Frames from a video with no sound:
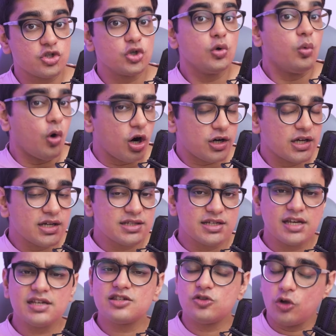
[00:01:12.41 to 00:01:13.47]
So wattage
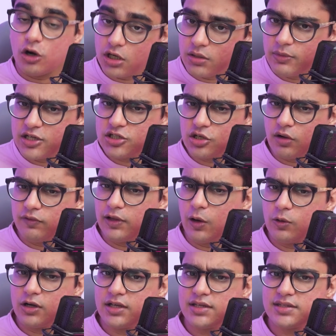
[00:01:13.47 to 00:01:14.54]
is not a measure of
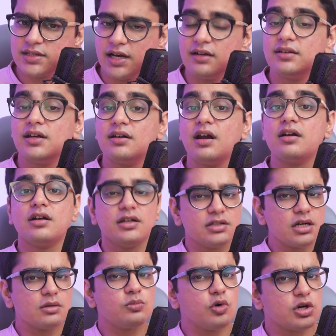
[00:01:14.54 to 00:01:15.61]
loudness, and there are
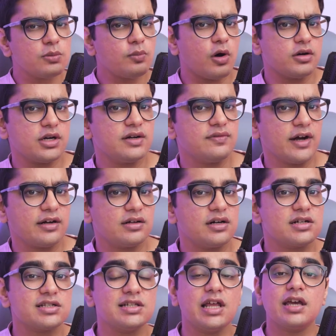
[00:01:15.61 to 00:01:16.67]
other more important
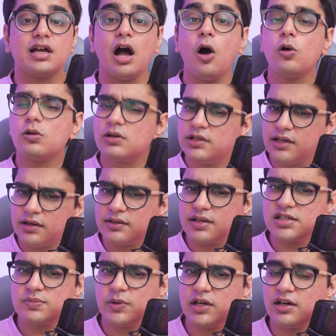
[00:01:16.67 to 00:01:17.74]
factors like how clear the
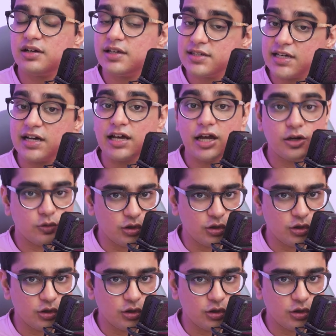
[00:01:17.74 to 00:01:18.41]
speaker is at higher